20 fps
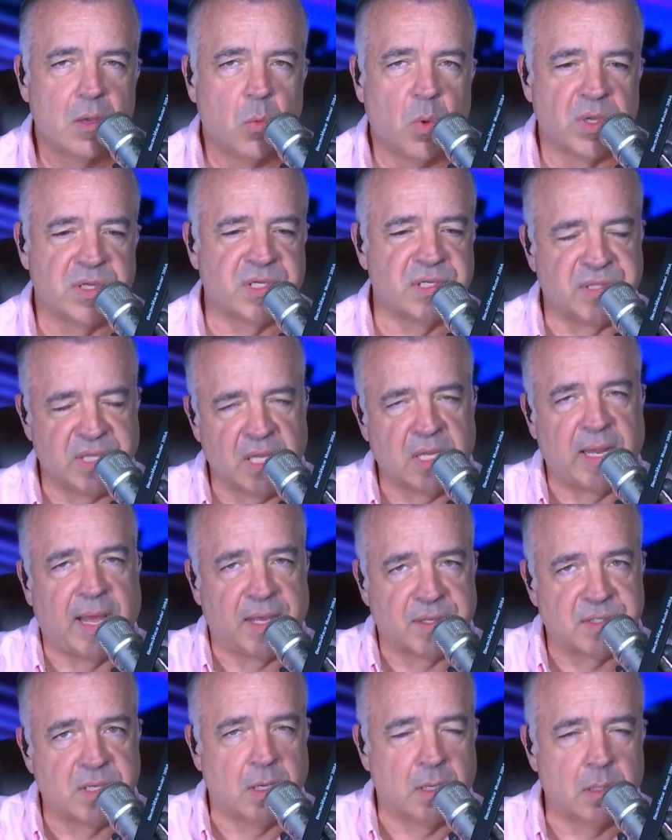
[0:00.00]
which is the
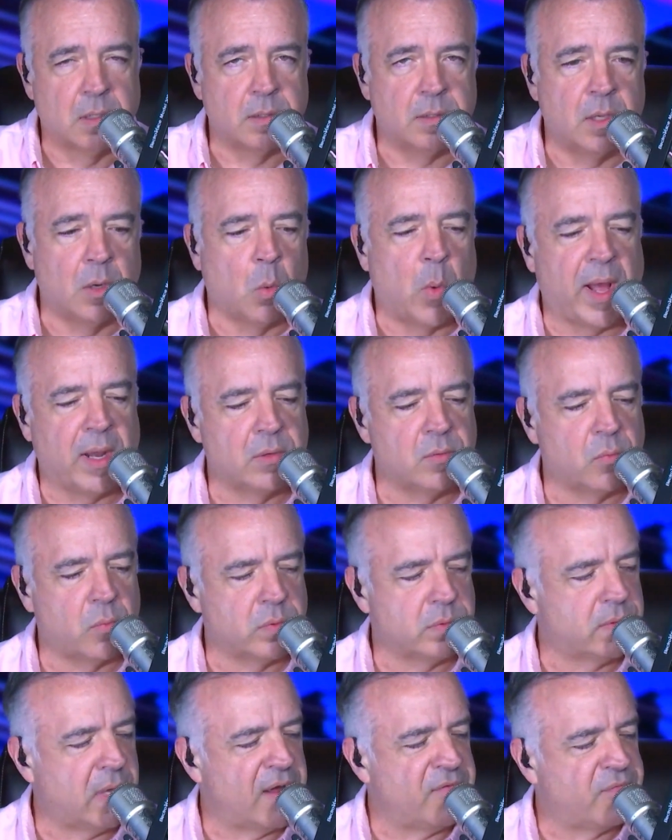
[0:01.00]
Alaska, you know,
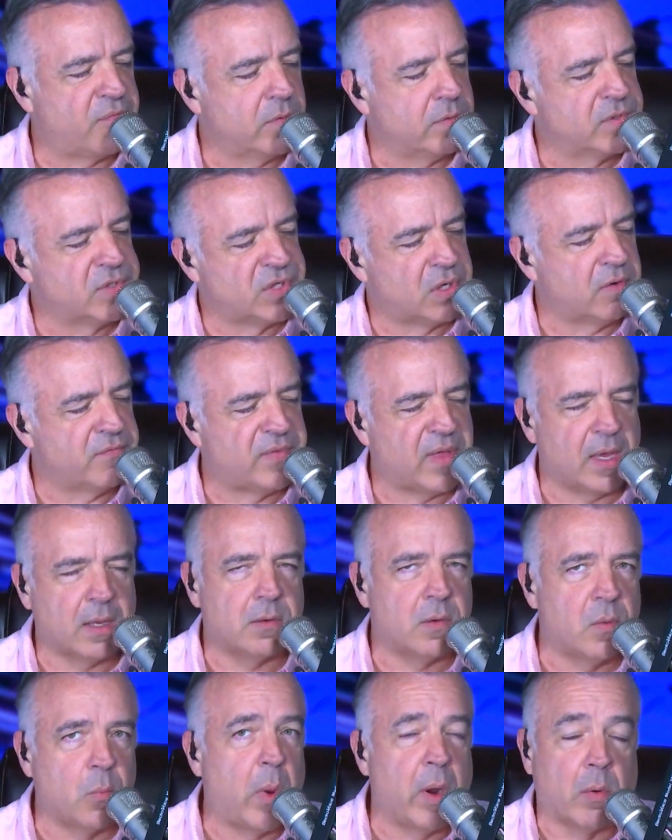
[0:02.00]
Wildlife Reserve
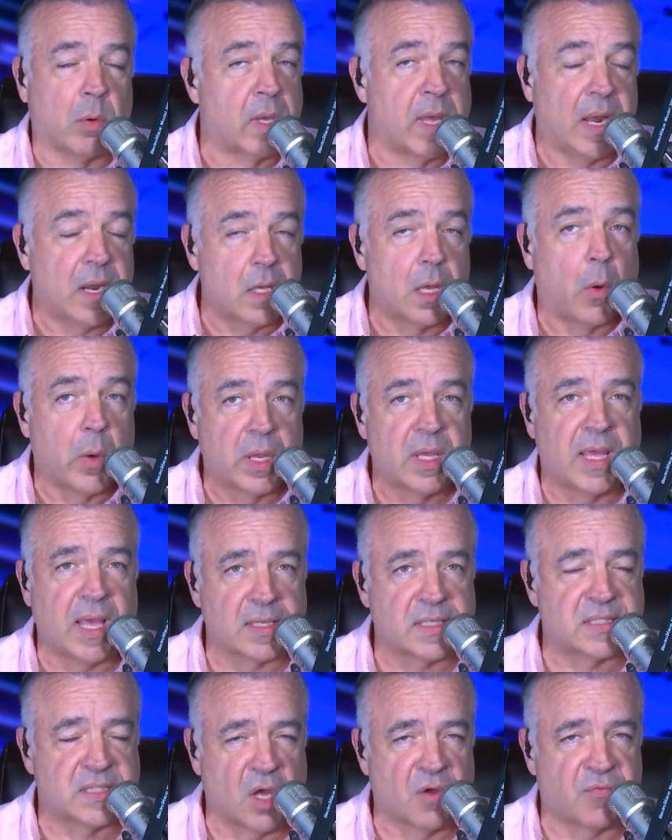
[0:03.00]
that we were going to go and
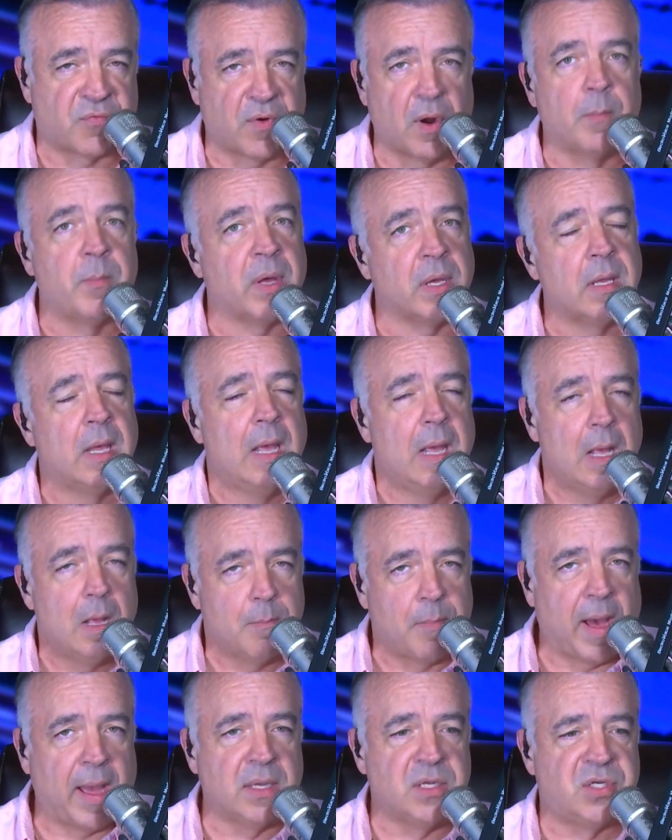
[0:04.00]
get stuff from, but
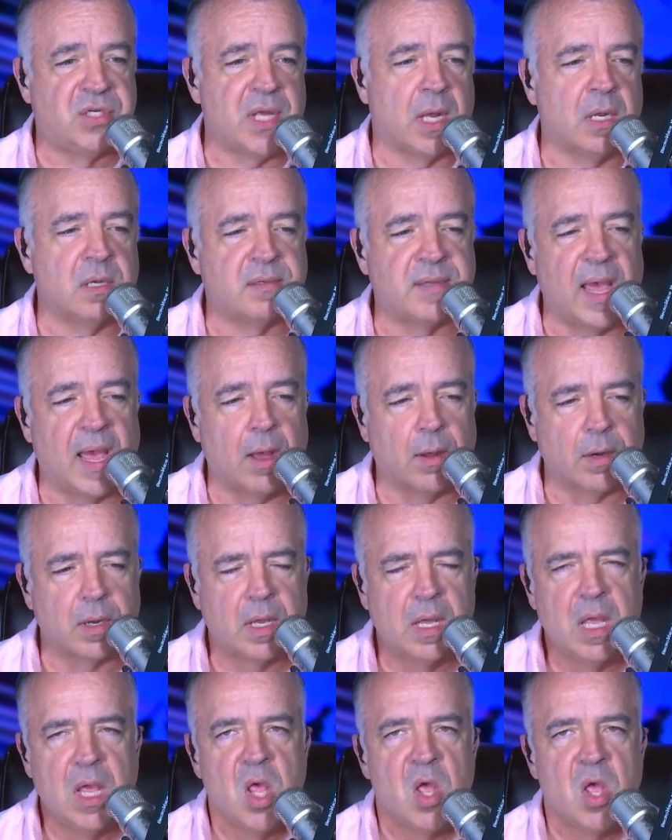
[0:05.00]
Biden shut it down.